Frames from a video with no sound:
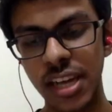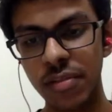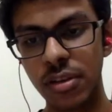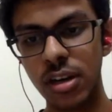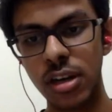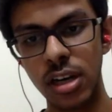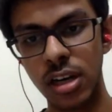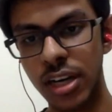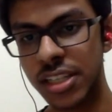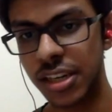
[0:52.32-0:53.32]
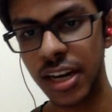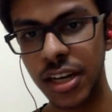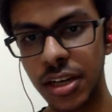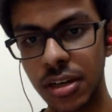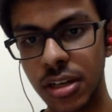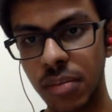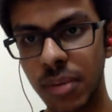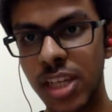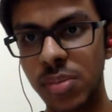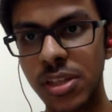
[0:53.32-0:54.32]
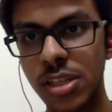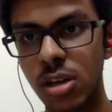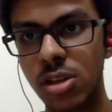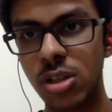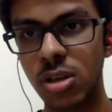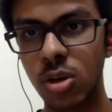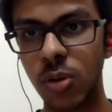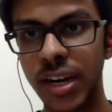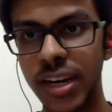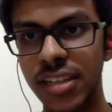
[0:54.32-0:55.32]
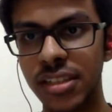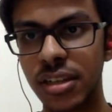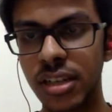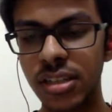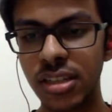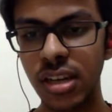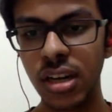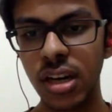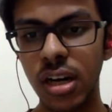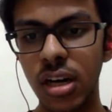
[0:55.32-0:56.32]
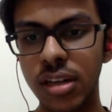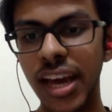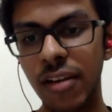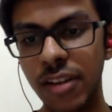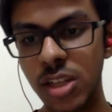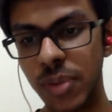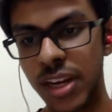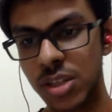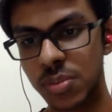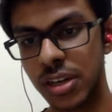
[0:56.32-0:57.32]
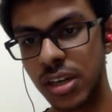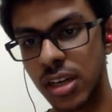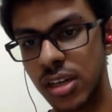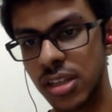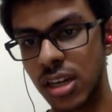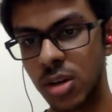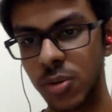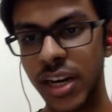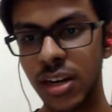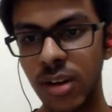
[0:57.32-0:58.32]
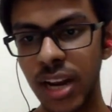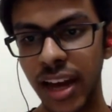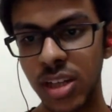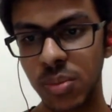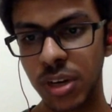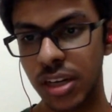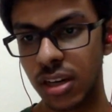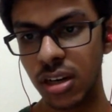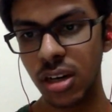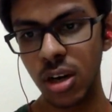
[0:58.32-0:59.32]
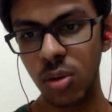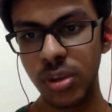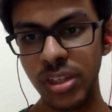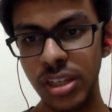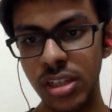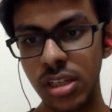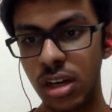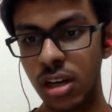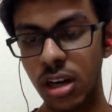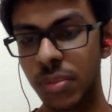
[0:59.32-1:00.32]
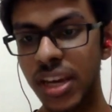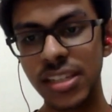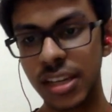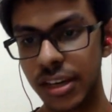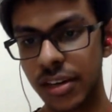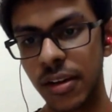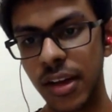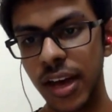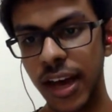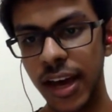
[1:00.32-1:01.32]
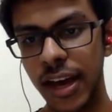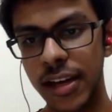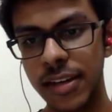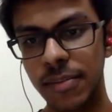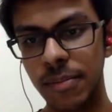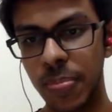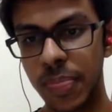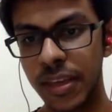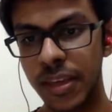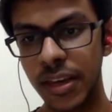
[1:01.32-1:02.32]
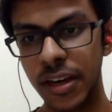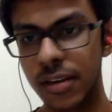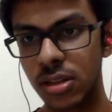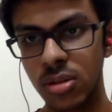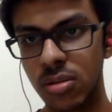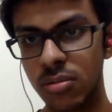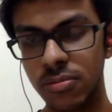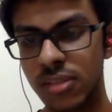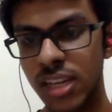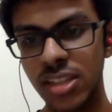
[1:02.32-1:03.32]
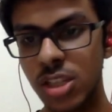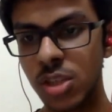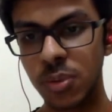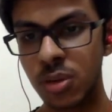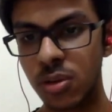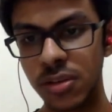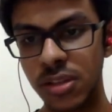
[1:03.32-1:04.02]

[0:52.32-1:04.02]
heard, it's really good. The placements are also quite decent. It's the average placement is around 22 lakhs per year, which is amazing. And yeah, so that just proves